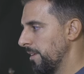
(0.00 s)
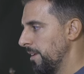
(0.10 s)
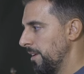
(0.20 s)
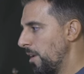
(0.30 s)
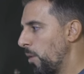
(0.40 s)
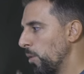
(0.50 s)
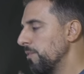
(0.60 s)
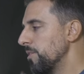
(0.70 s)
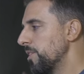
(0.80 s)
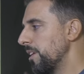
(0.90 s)
Now all of a
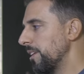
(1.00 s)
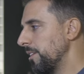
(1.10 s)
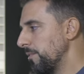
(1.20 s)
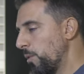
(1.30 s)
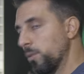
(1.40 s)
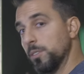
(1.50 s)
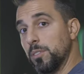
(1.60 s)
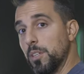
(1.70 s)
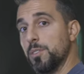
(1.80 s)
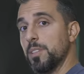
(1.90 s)
sudden, the vocal
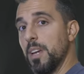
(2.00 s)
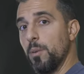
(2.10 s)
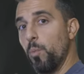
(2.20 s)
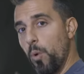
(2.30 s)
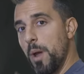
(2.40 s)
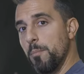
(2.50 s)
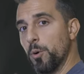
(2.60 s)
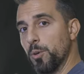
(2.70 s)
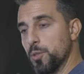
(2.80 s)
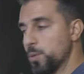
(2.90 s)
starts to get way more
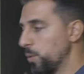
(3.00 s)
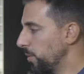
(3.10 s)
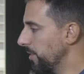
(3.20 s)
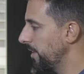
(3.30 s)
controlled.